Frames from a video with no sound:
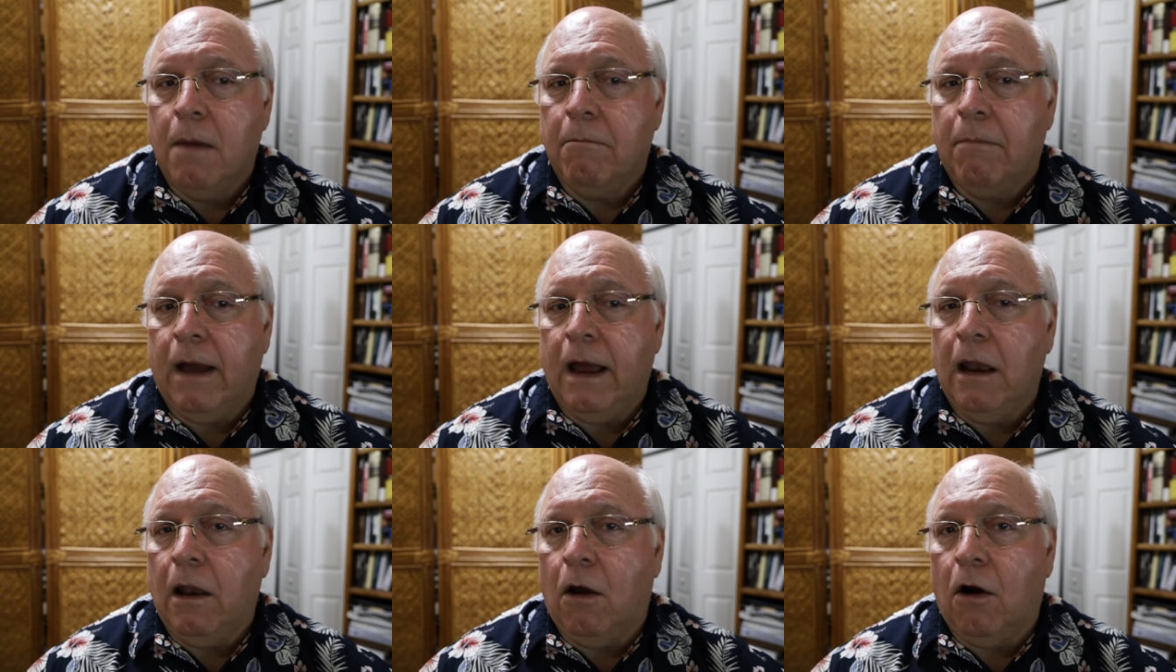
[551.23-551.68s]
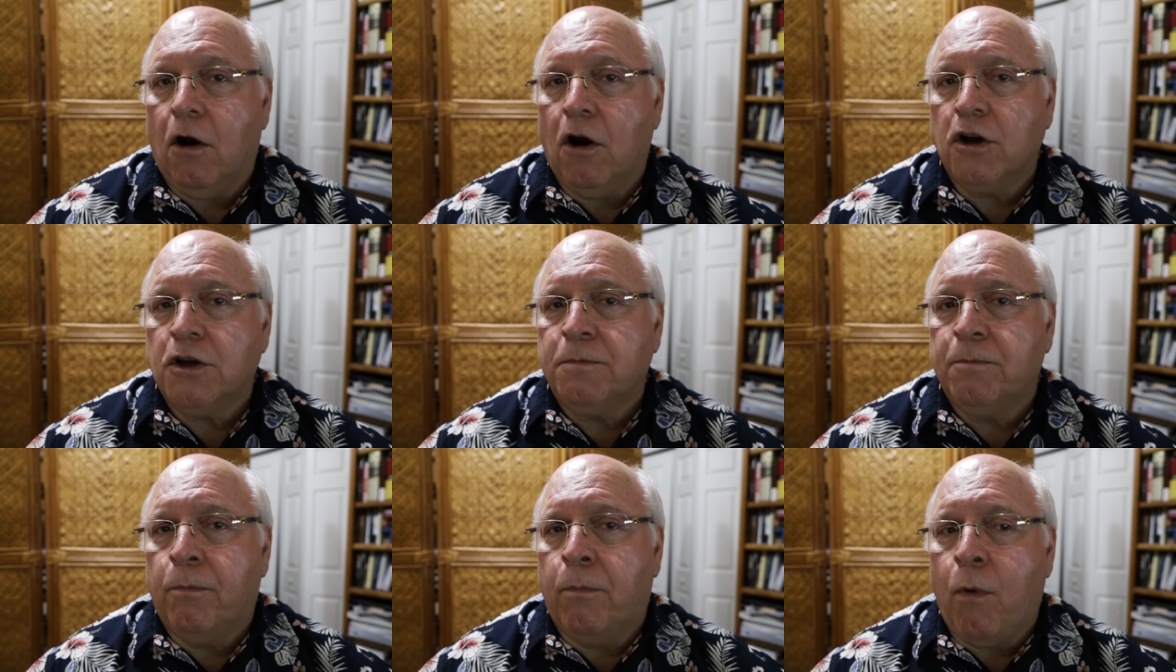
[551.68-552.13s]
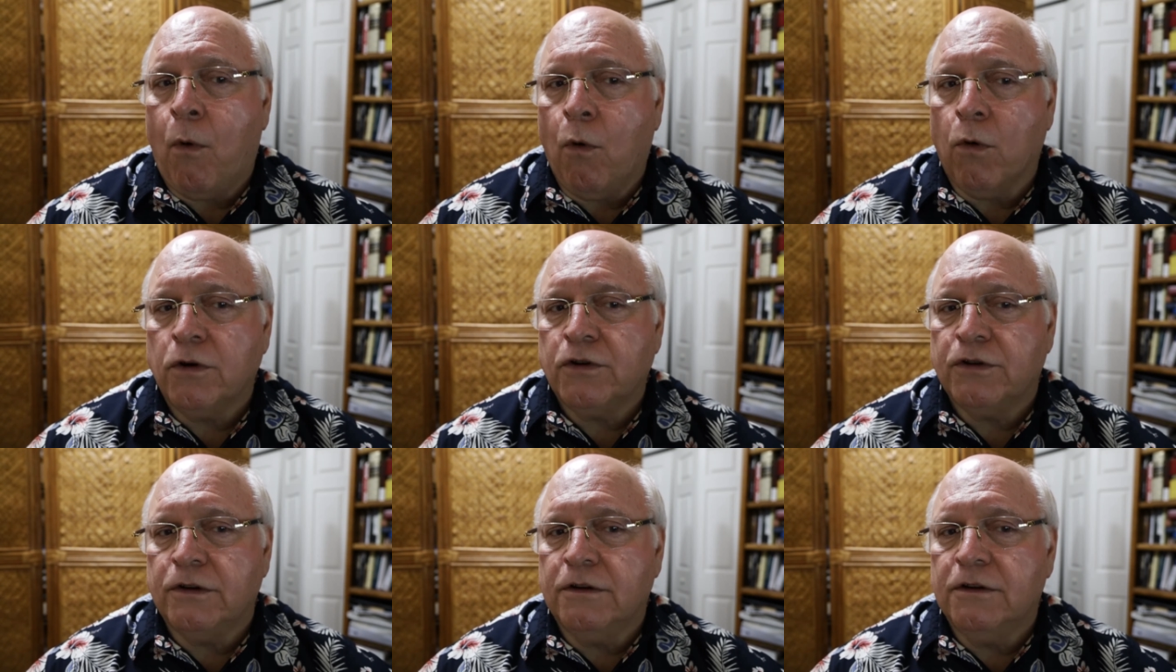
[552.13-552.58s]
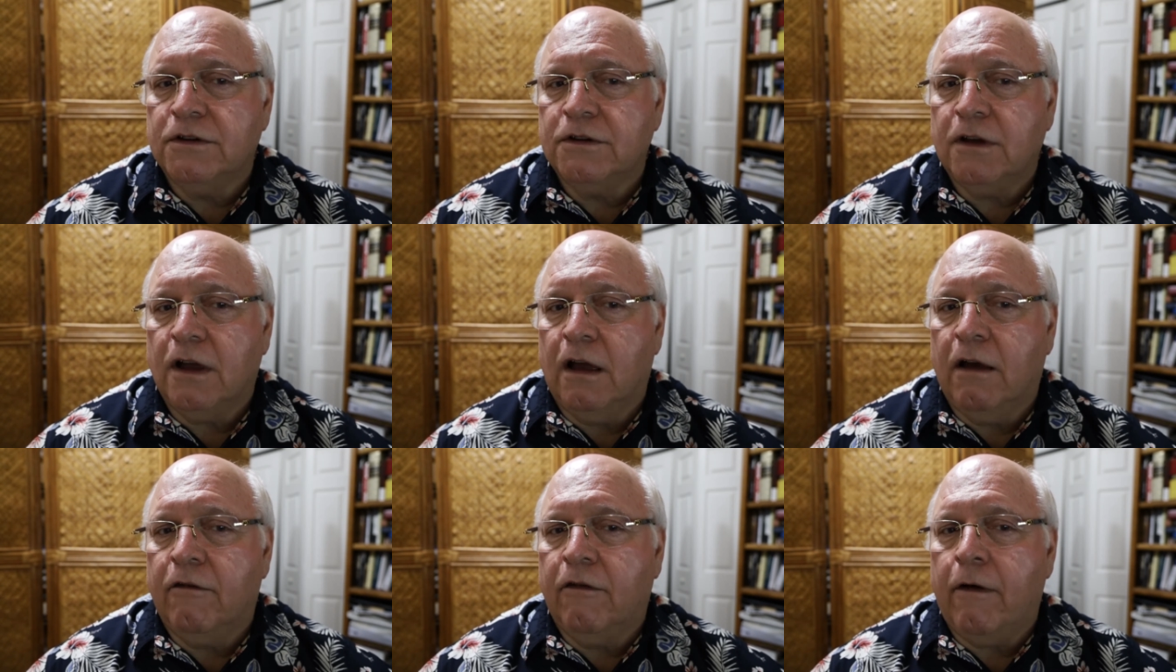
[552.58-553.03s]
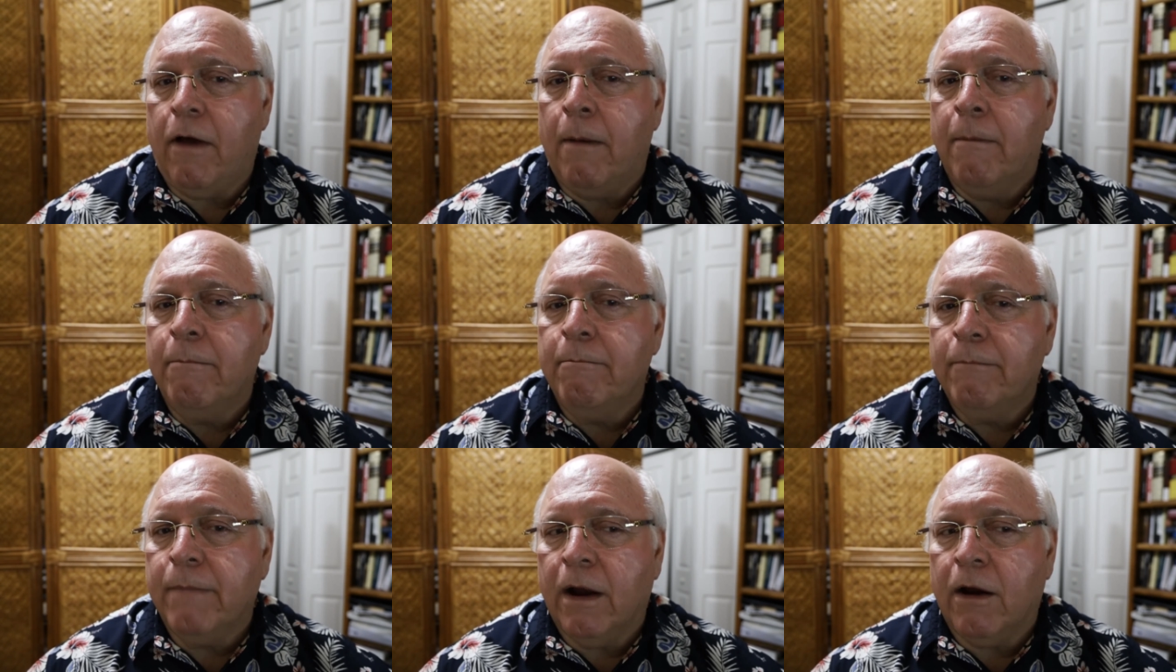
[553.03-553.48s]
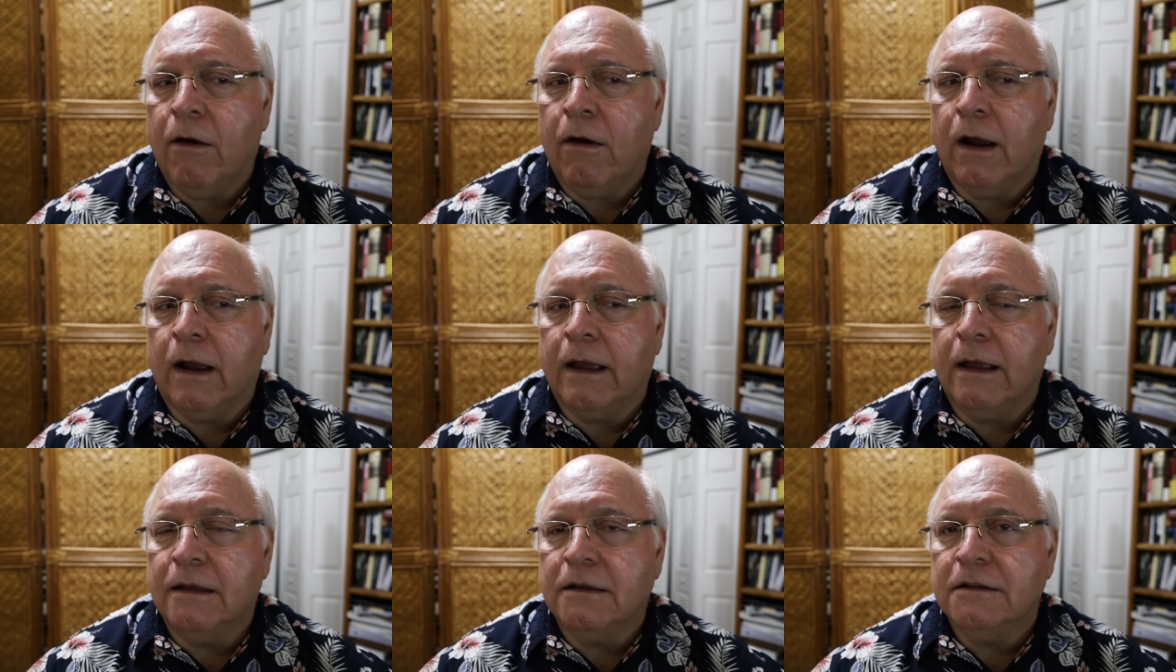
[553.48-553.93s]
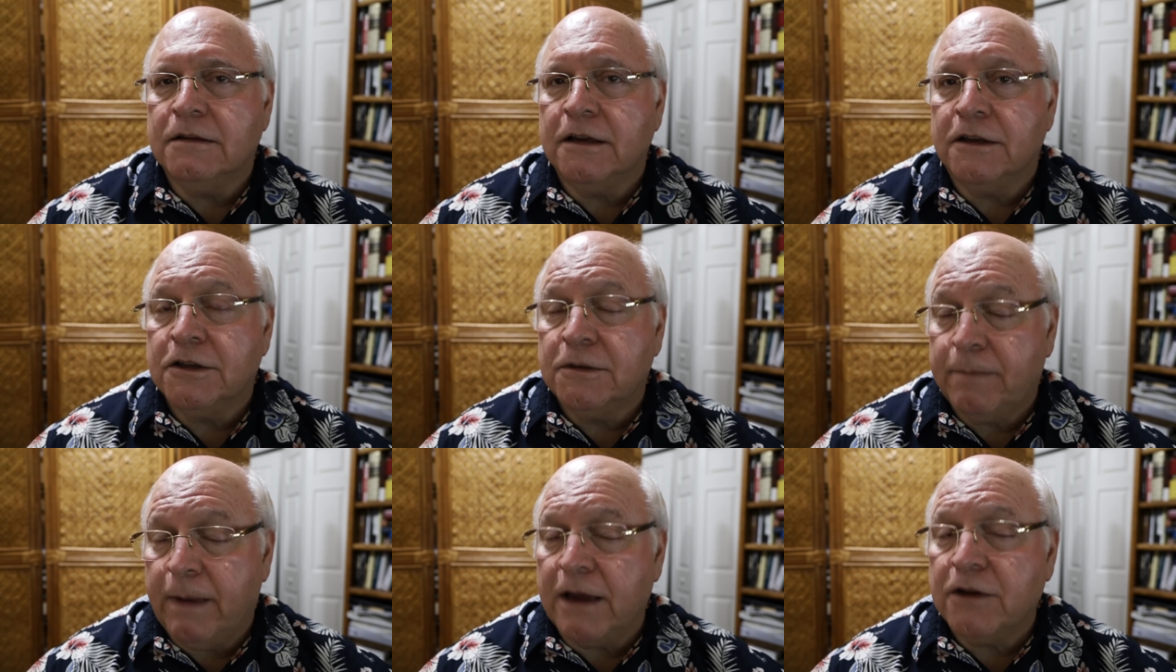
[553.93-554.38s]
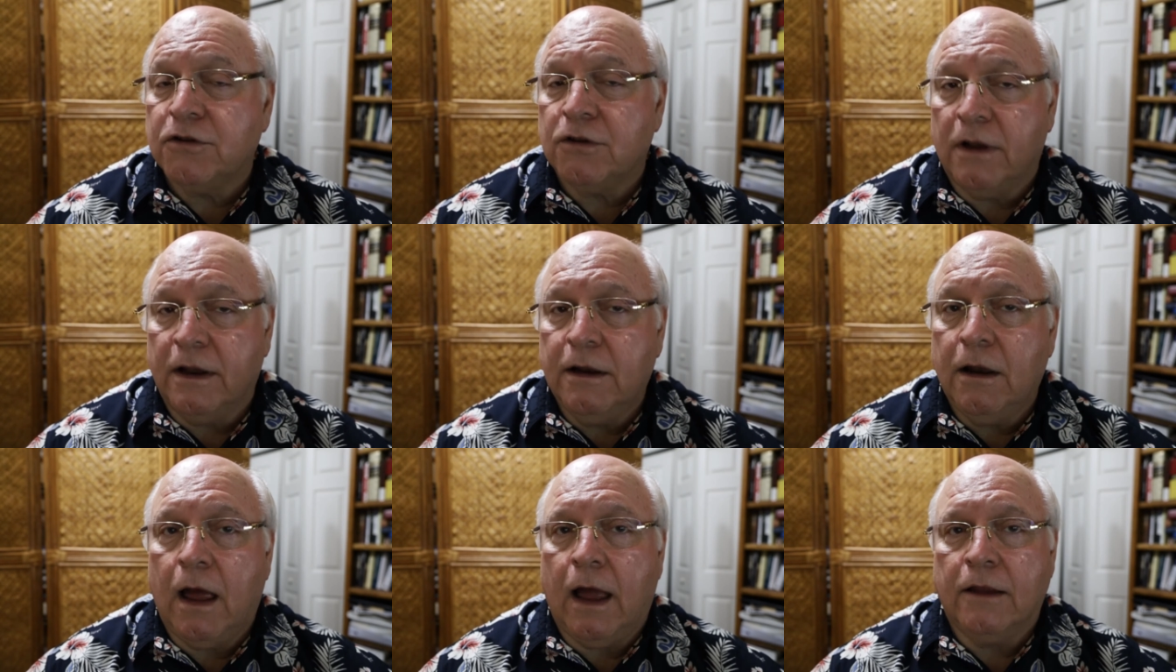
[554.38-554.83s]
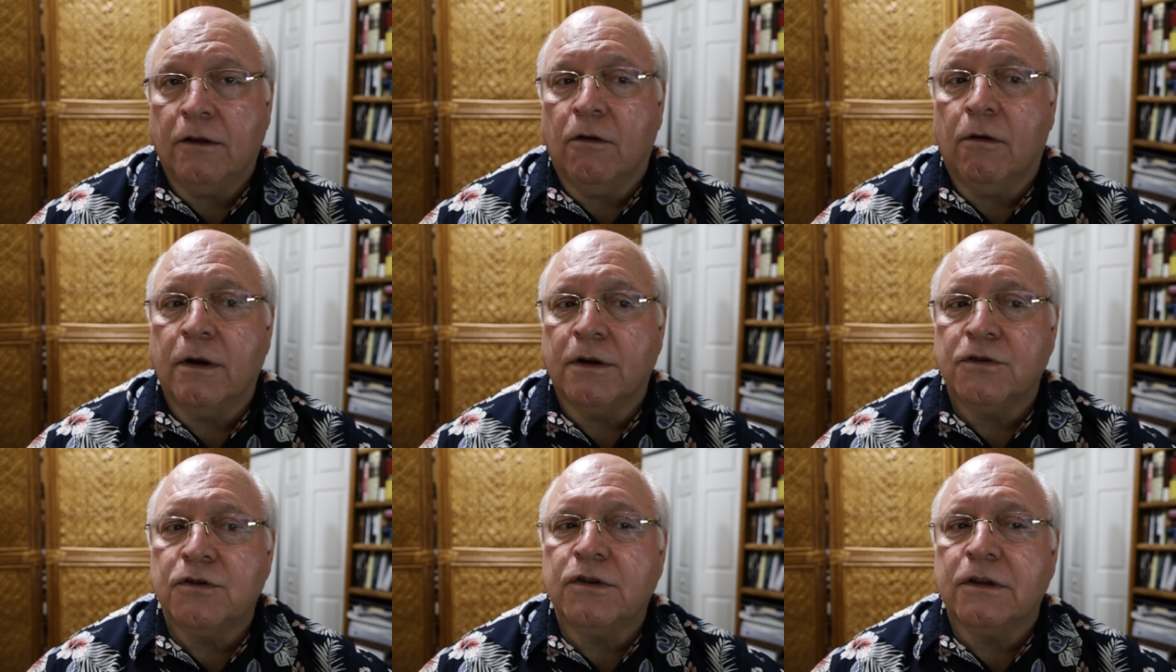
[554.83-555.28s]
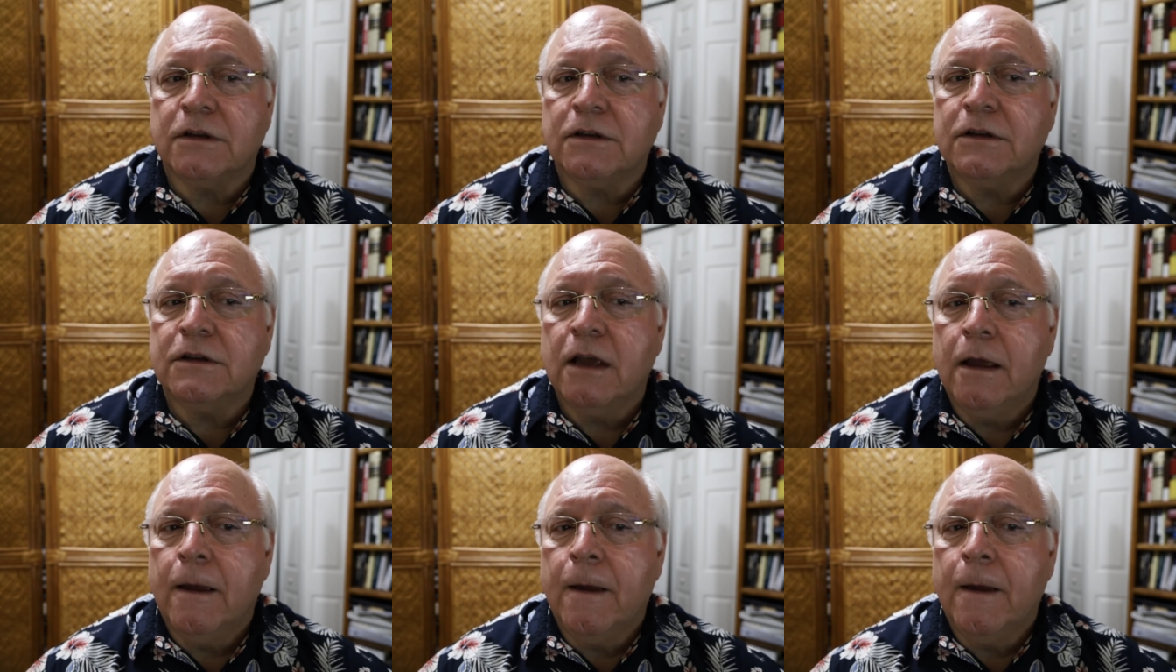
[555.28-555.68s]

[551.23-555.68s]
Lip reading: by large portions of Americans, especially non-Christians.